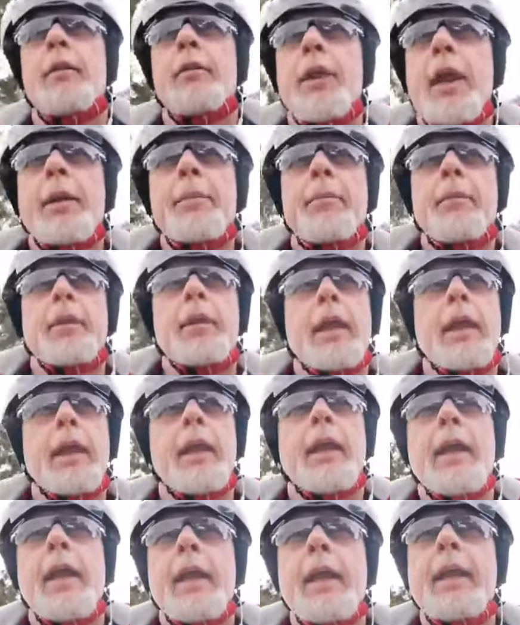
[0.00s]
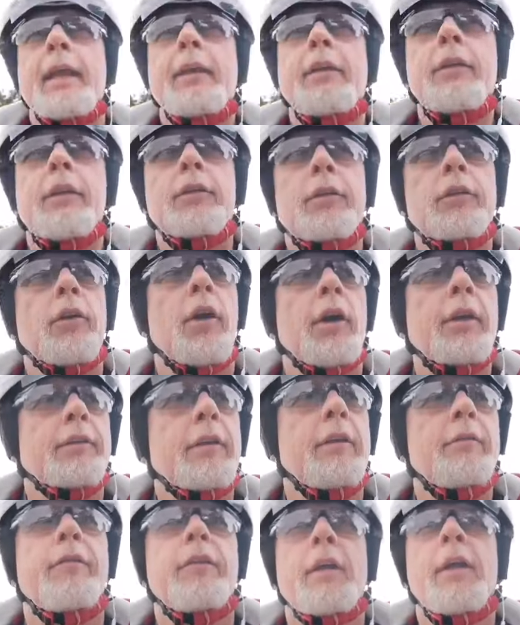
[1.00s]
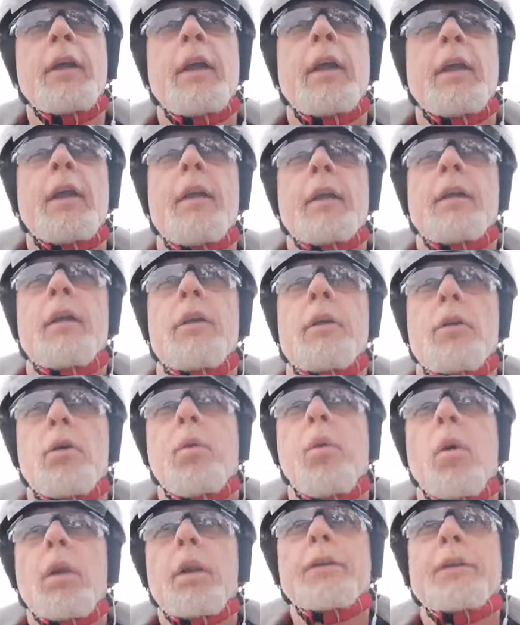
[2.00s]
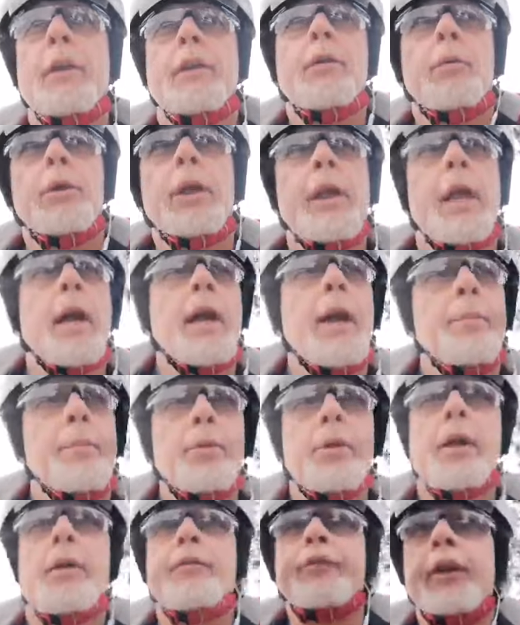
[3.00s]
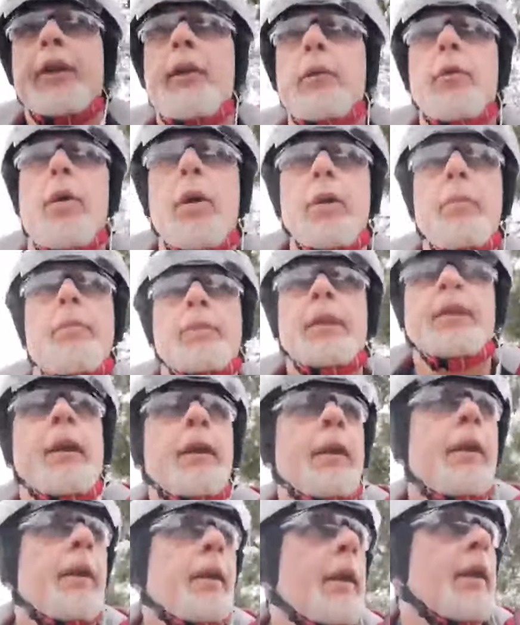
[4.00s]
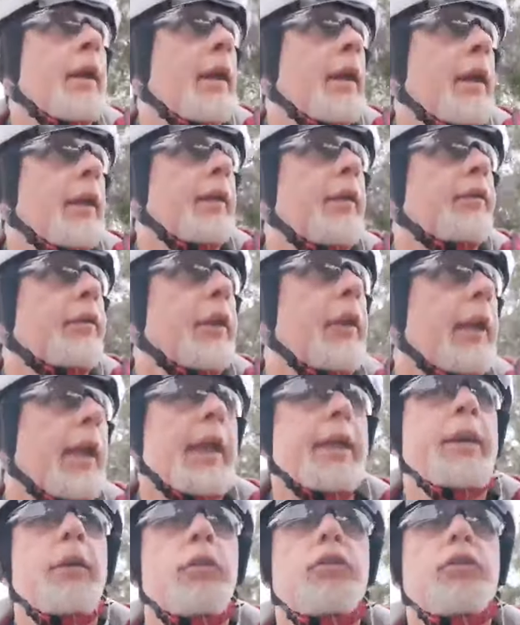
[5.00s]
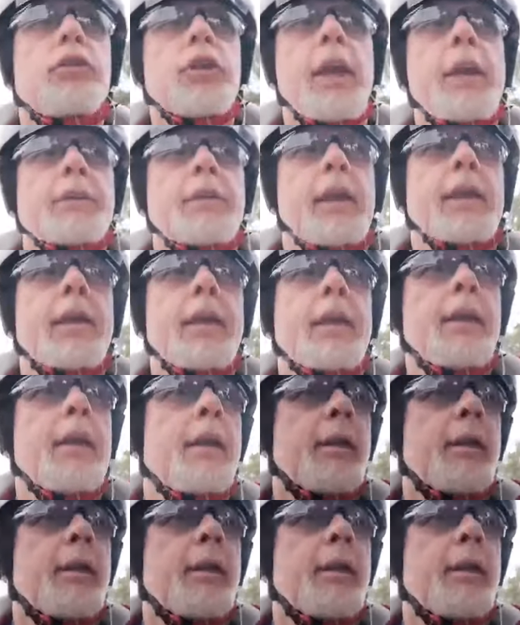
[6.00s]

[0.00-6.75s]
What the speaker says: that indecisive quality that we can't put our finger on is the energetic